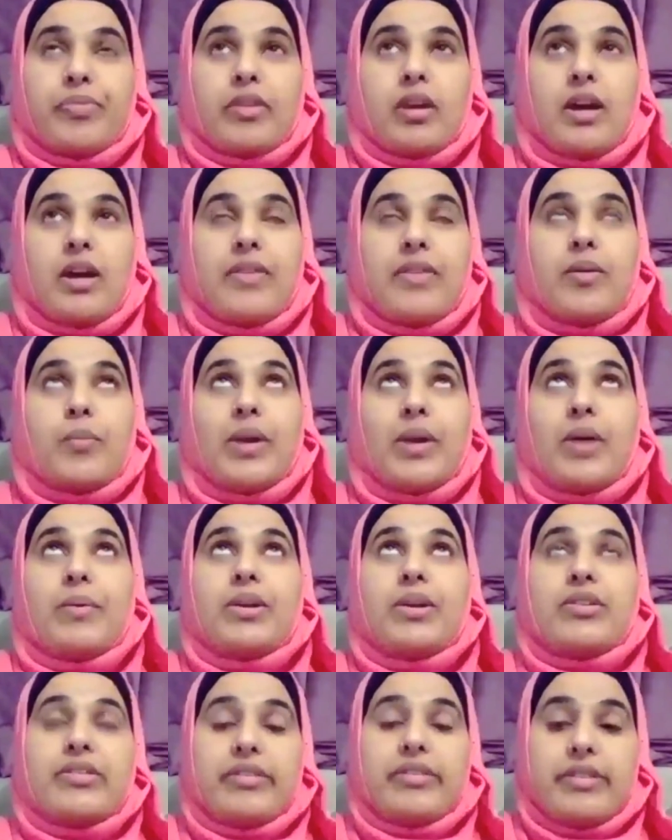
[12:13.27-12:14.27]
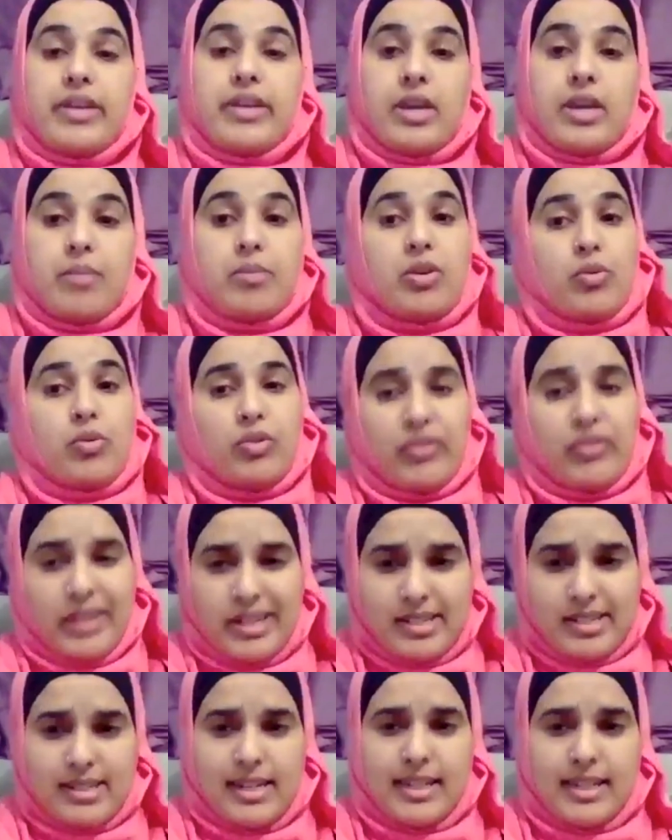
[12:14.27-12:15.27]
and then when I went to see him, he was
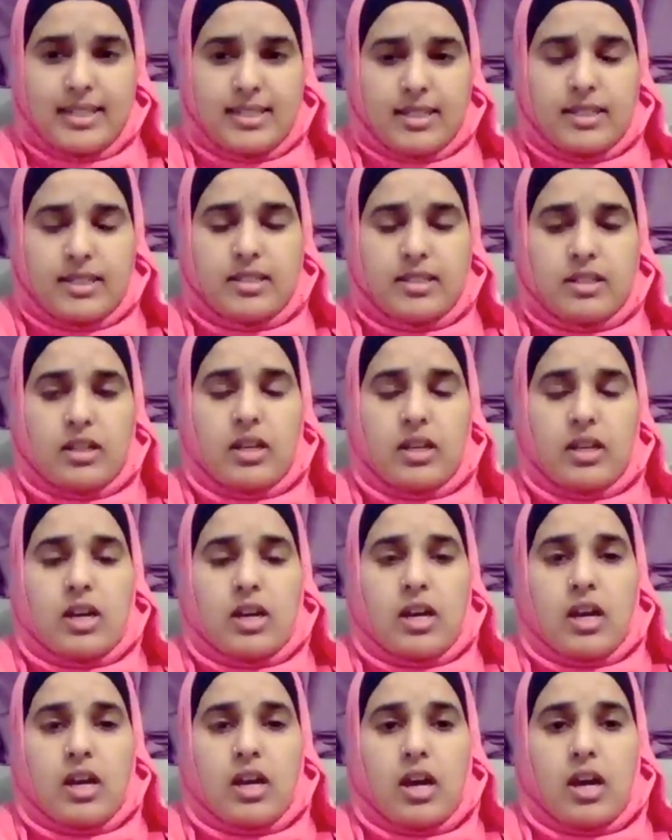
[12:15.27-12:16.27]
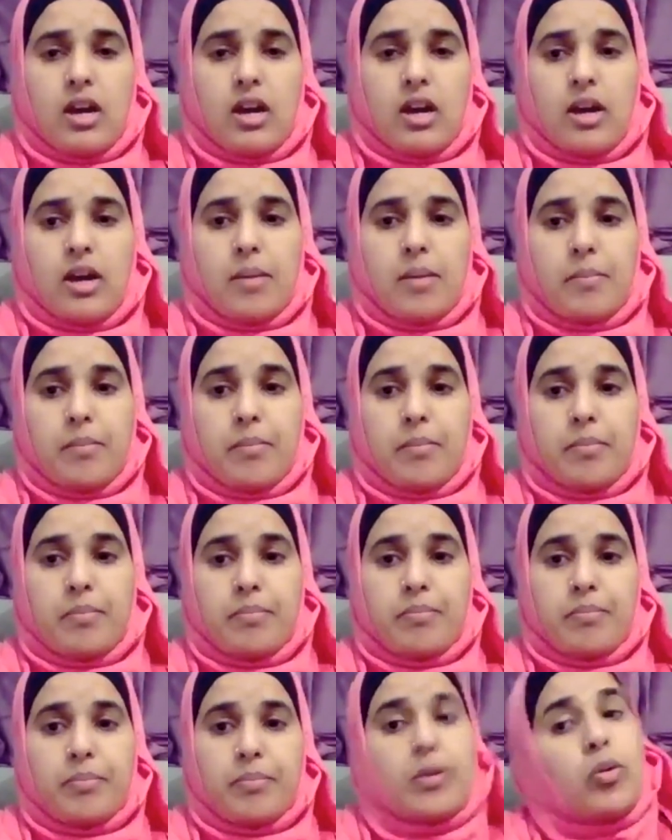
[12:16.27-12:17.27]
ventilated, um,
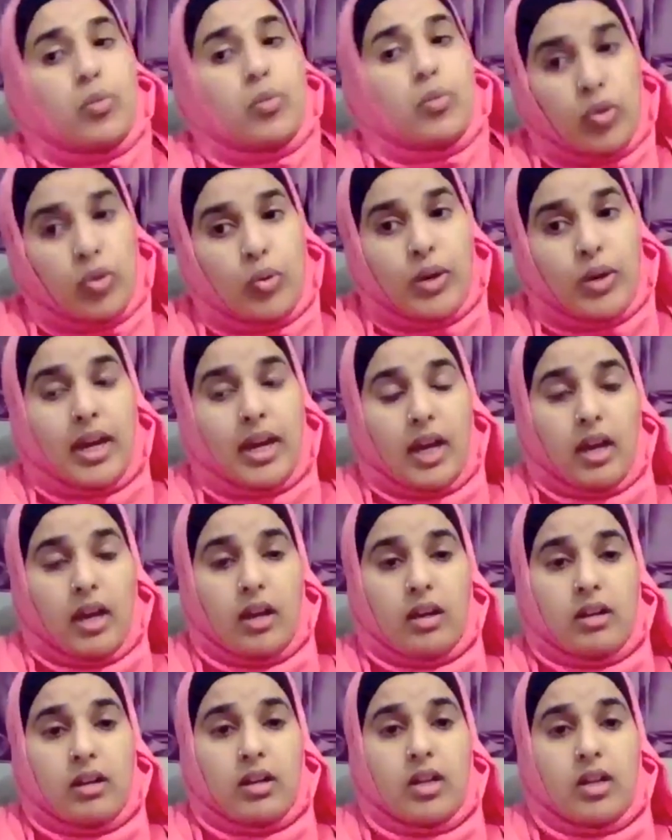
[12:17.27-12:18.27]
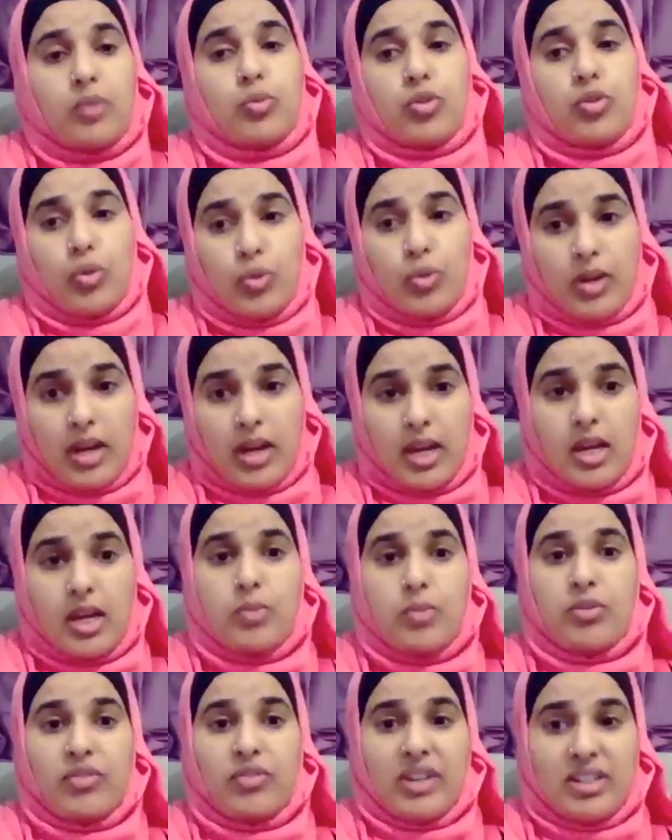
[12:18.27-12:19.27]
but he was okay. He was okay. He
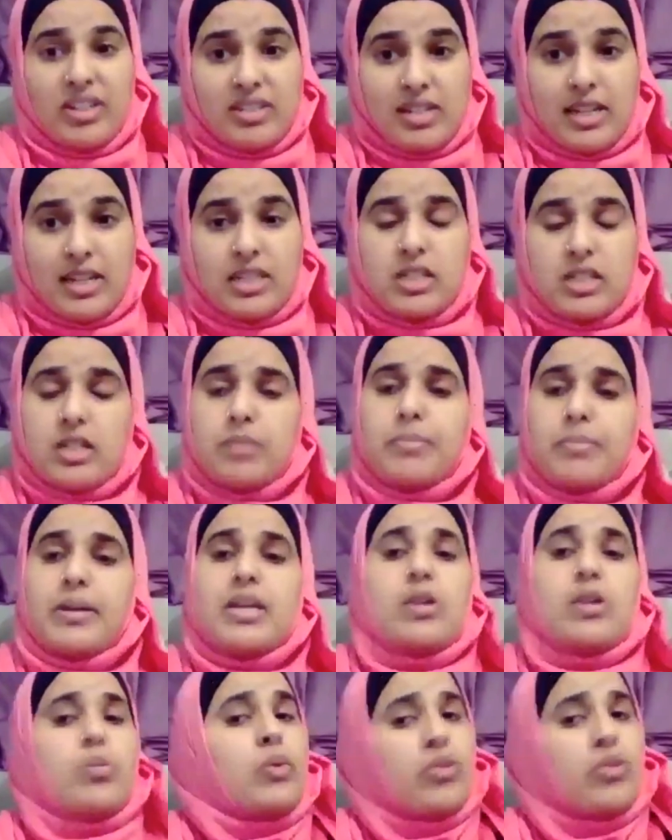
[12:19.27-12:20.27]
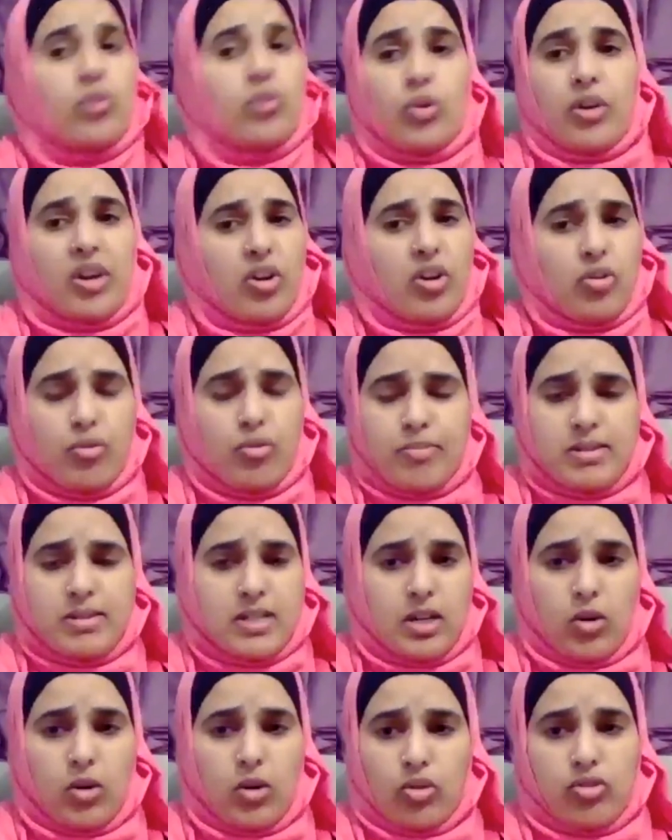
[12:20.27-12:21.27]
was ventilated, but he wasn't on
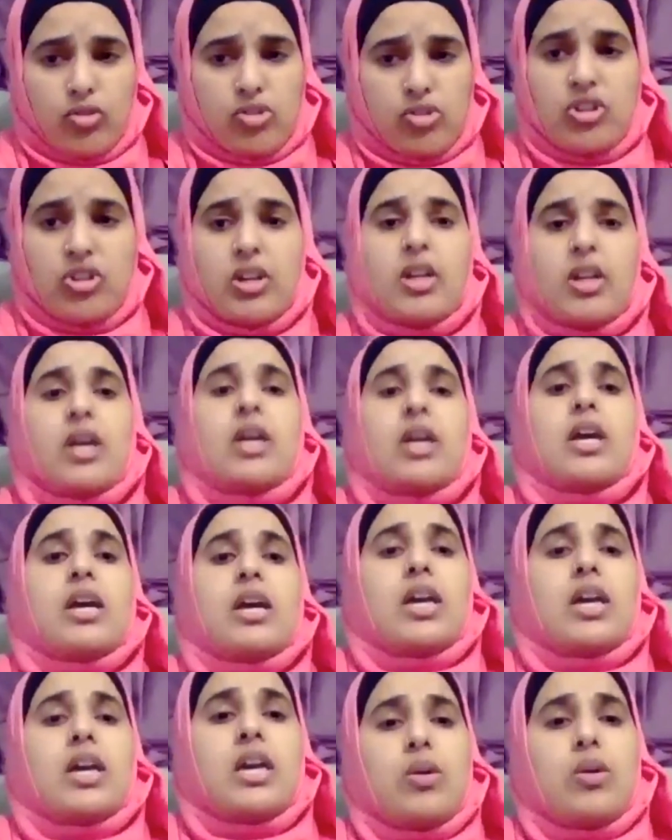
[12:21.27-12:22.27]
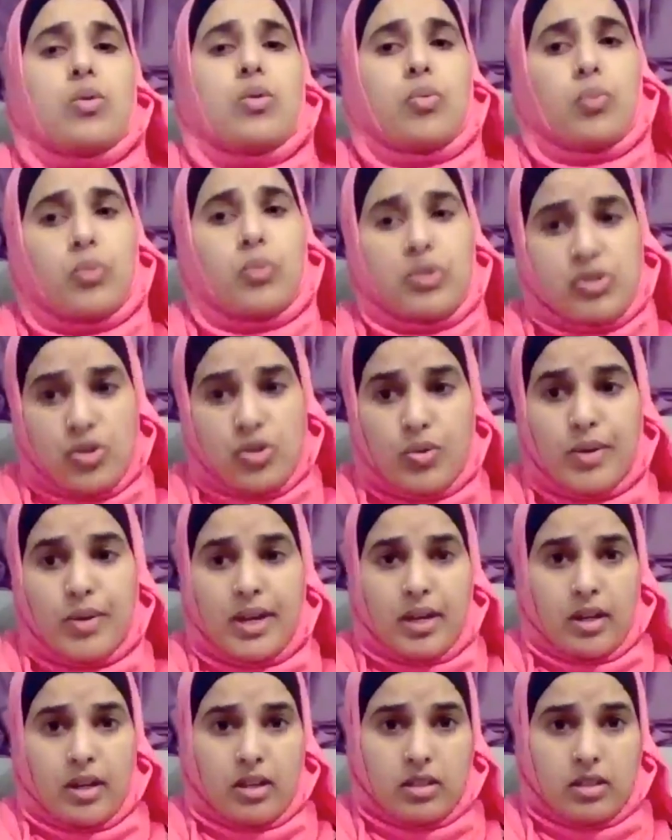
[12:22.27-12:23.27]
100% oxygen. He was
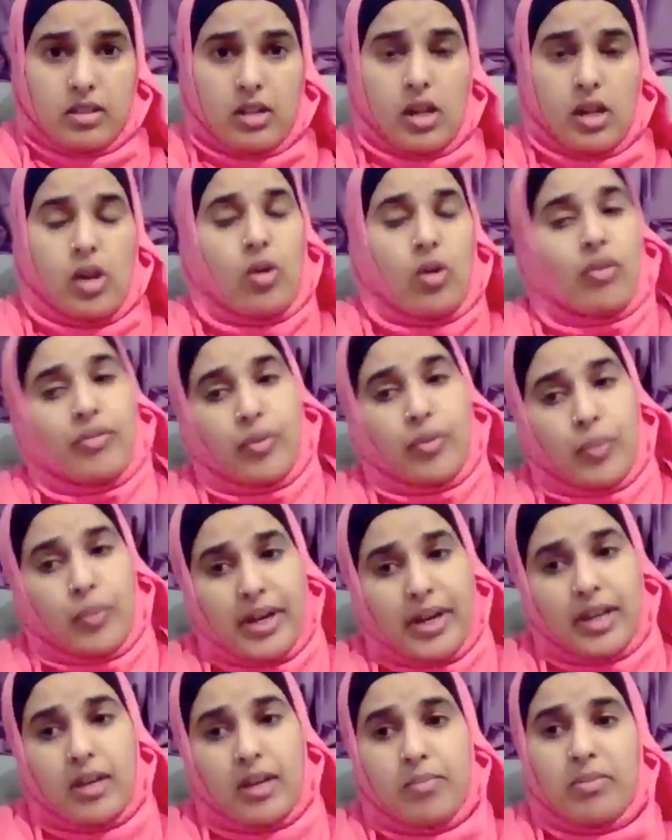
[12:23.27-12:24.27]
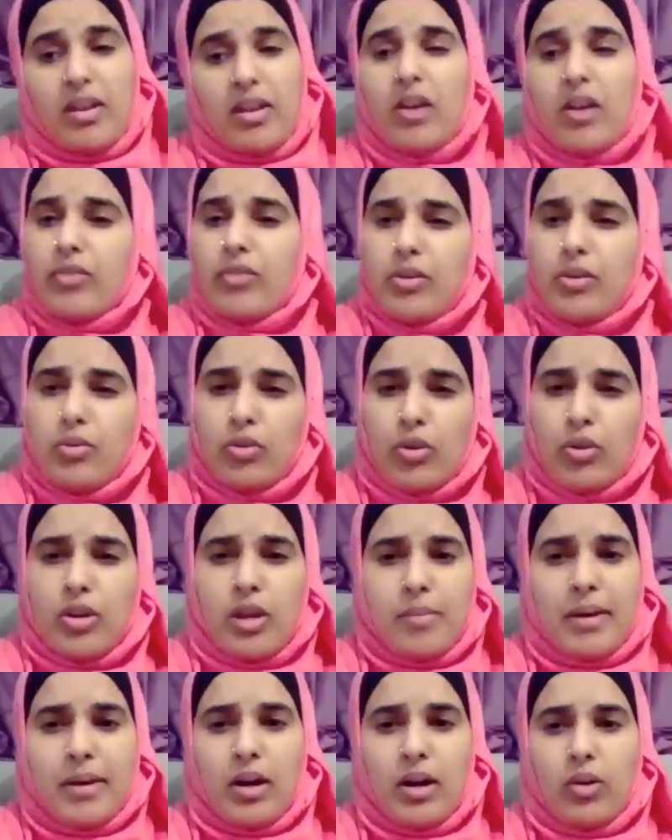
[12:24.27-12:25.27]
doing a lot of the work himself. He was only
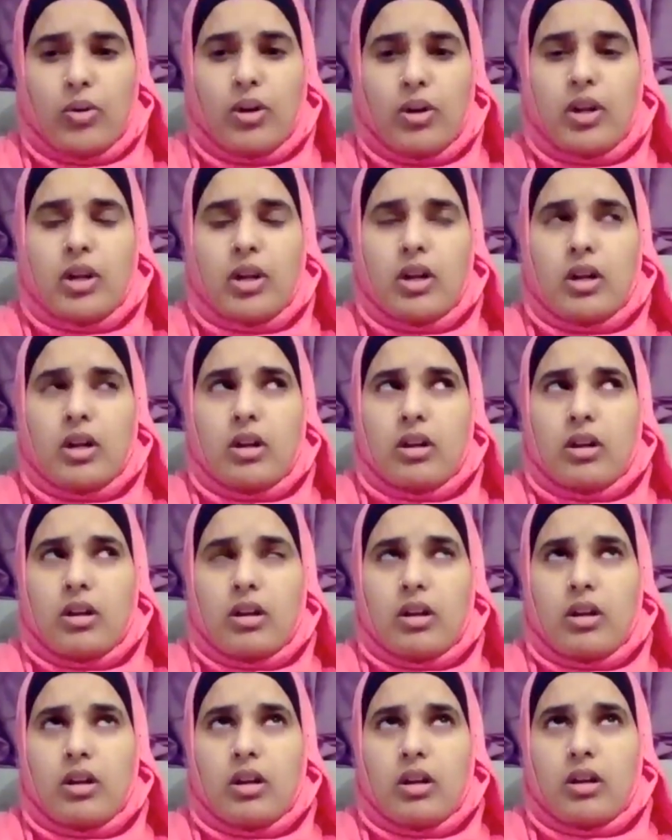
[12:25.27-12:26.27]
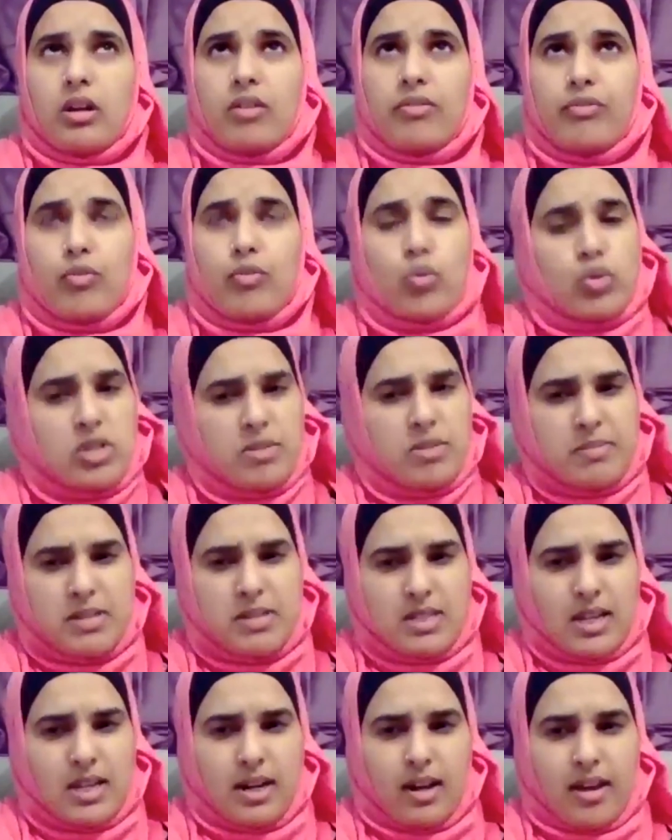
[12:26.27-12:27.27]
about
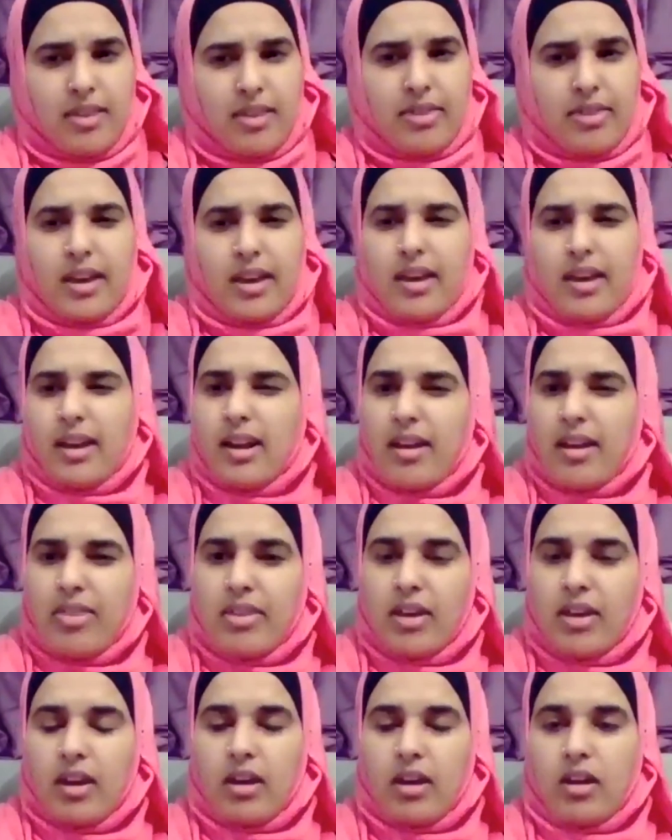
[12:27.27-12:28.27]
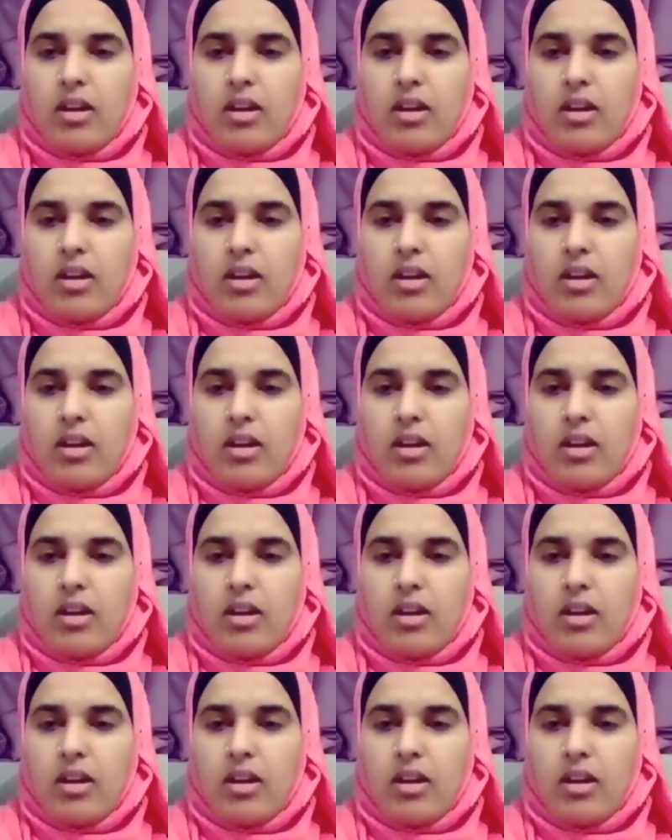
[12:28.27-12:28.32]
40%, I think, and I think